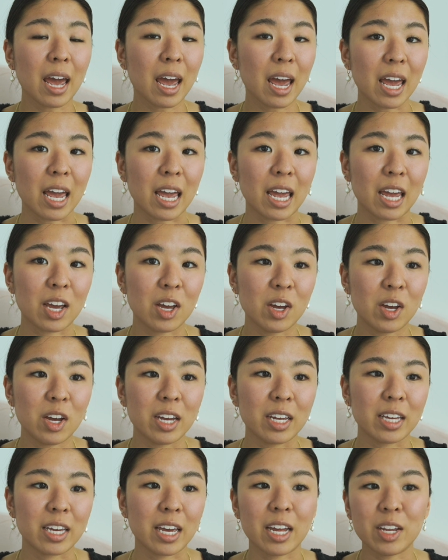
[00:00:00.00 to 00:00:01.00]
hey,
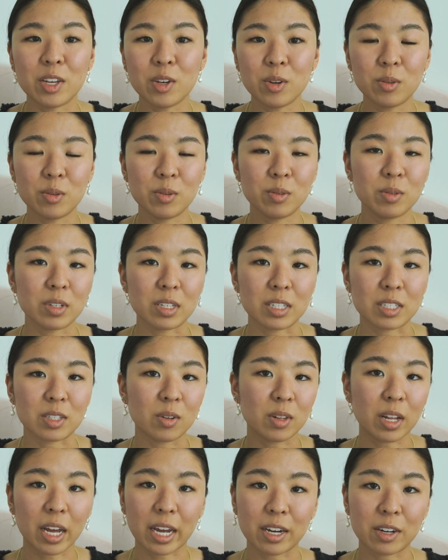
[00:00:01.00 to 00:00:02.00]
can you,
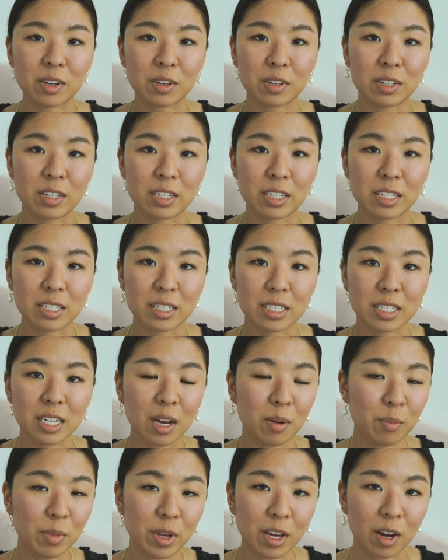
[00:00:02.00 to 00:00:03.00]
so like,
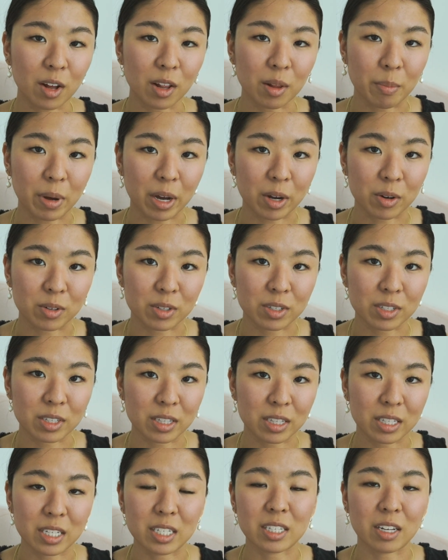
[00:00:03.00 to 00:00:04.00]
tell me all about
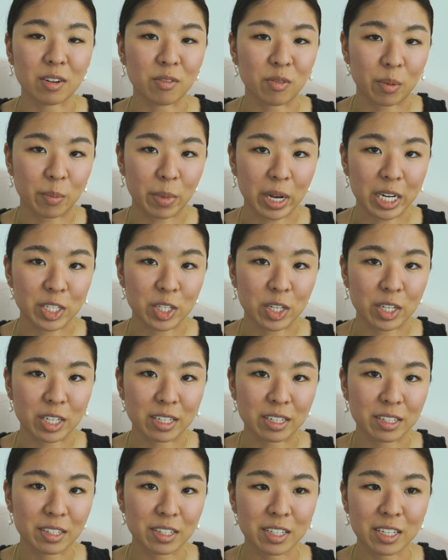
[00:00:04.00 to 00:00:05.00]
this
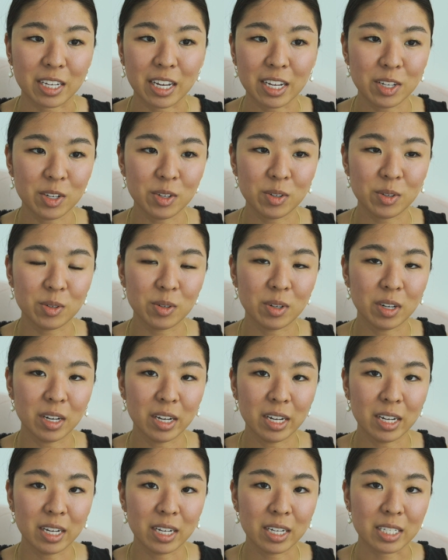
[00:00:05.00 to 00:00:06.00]
information. Can you
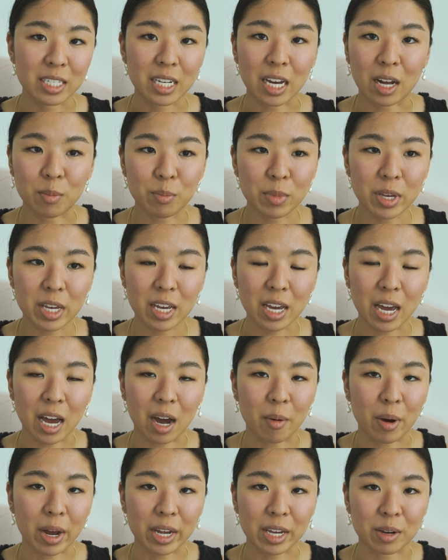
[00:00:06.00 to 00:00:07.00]
tell me
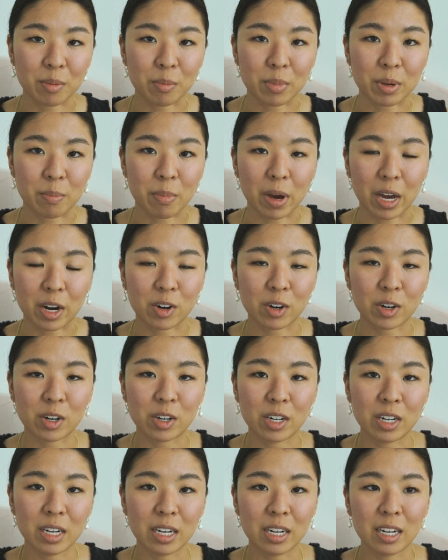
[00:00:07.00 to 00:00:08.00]
how I can be
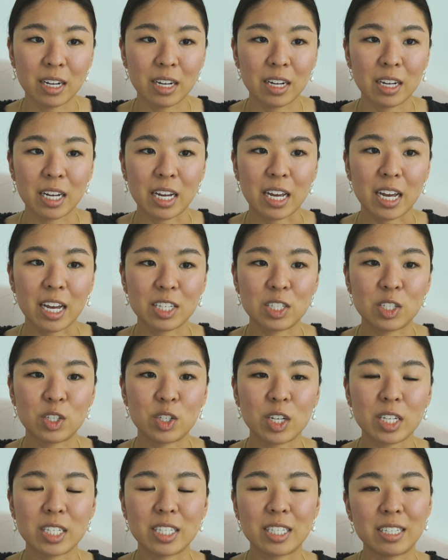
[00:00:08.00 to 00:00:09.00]
better? It's
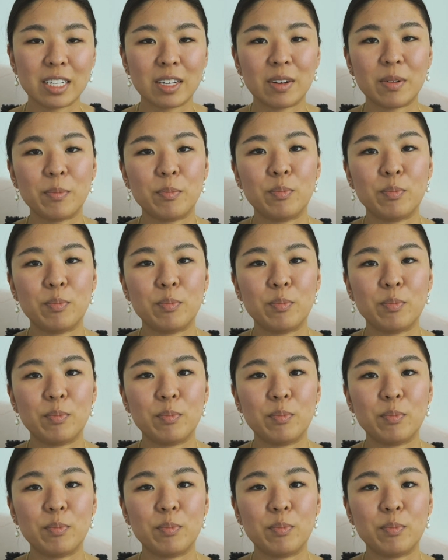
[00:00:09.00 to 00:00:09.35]
just,